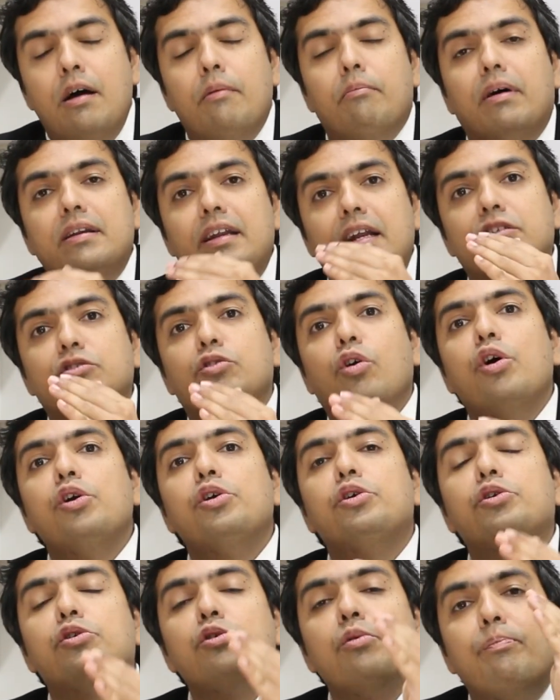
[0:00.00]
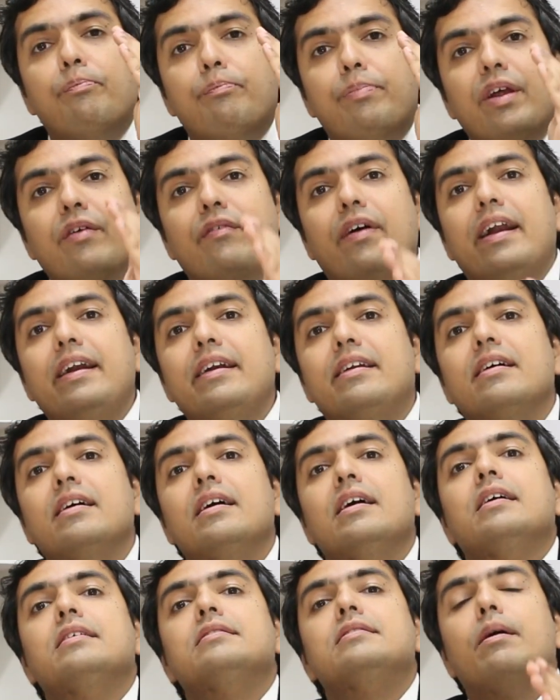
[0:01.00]
but it's going to prevent
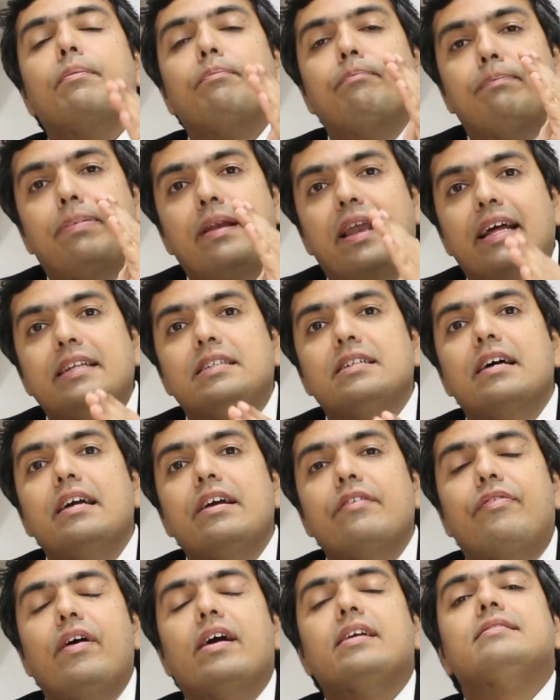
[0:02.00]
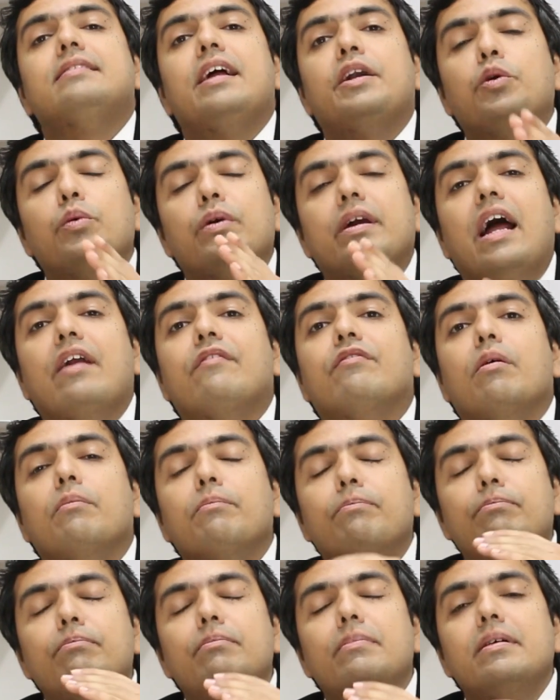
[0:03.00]
the pleasure effects that you get
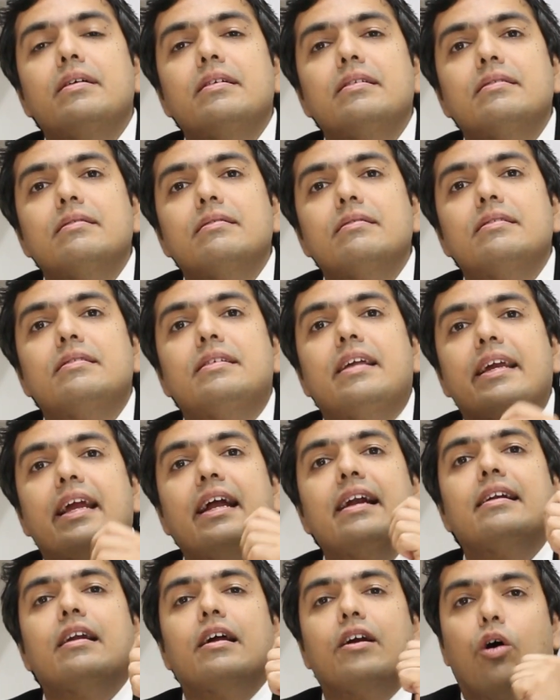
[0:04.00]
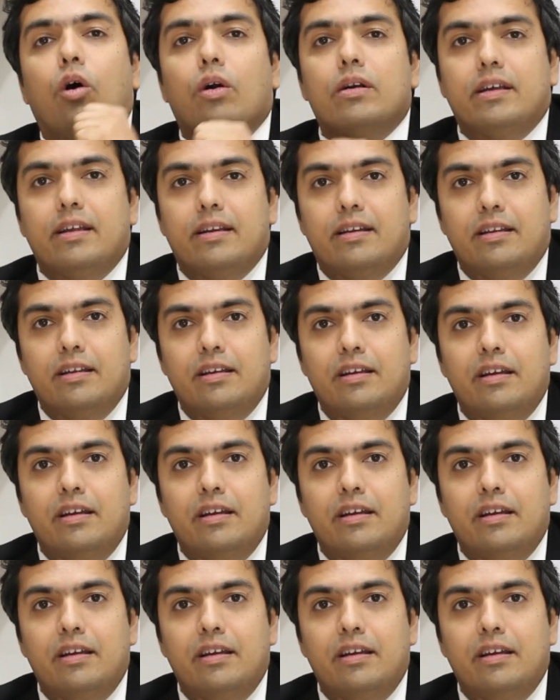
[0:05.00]
from taking nicotine,